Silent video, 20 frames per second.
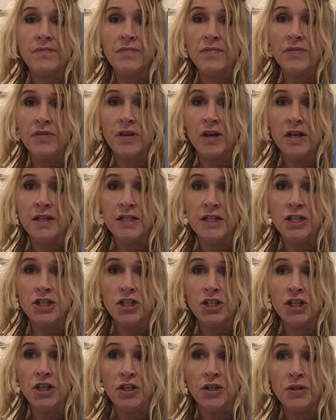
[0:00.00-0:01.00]

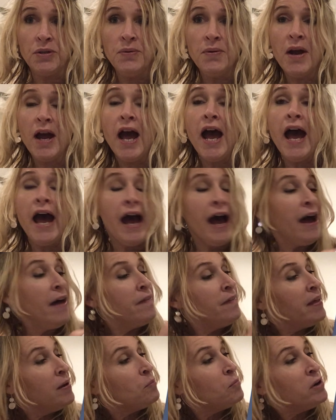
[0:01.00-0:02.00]
32,
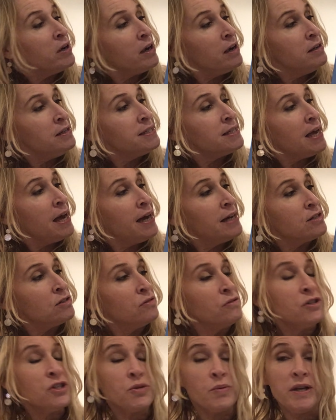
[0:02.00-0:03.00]
and then we're going to add
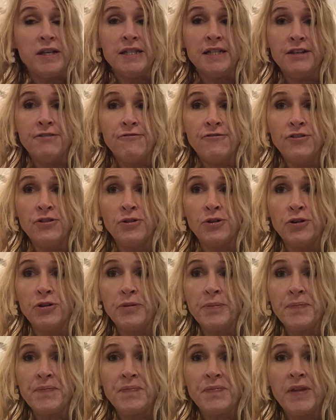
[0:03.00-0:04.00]
on 24.
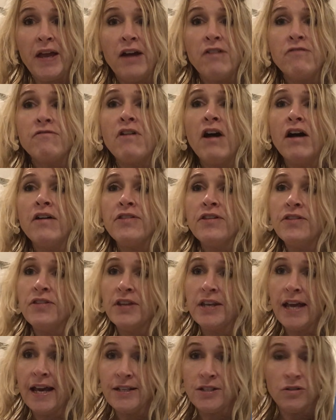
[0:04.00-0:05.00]
Now, rather than
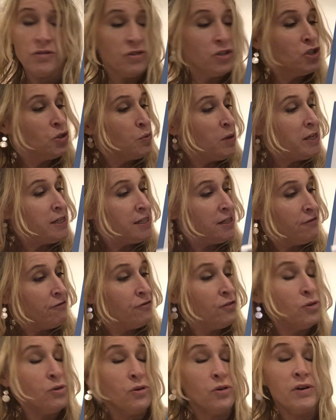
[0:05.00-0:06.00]
add on
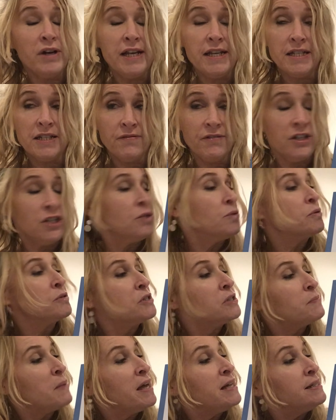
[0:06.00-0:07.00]
24 individual
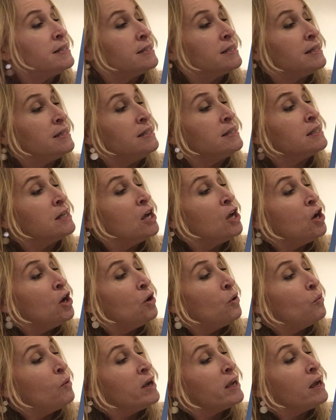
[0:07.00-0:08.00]
spaces,
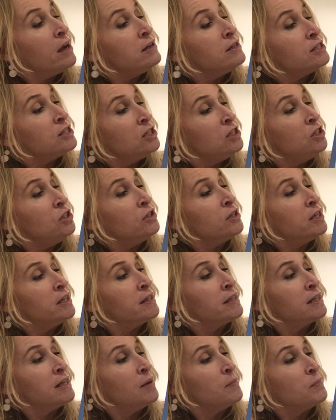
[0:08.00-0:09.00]
we're going to look at the
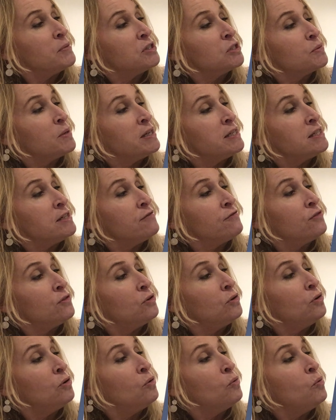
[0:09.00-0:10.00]
number
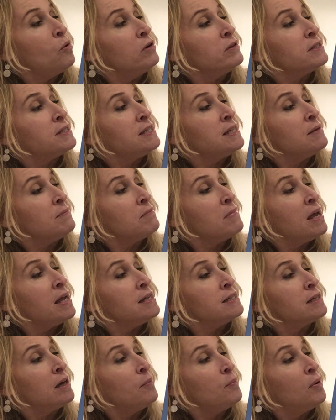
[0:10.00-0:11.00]
24. What's it made
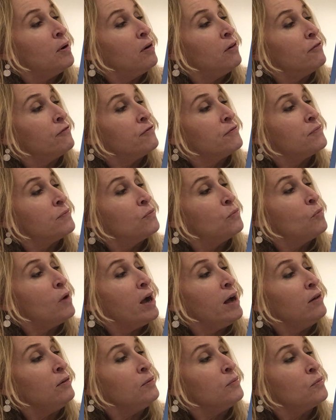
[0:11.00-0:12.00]
up of?
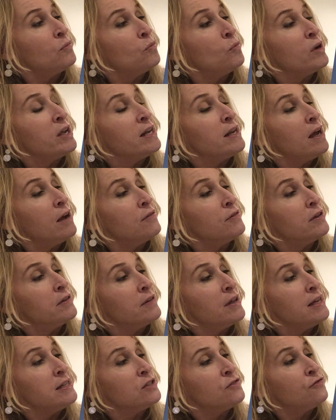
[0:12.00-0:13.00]
Well, we know that
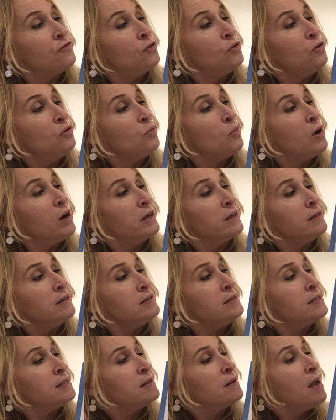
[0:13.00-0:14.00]
there's 4
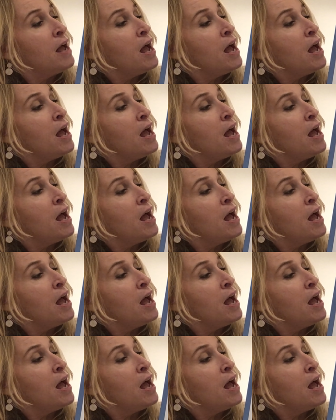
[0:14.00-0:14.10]
ones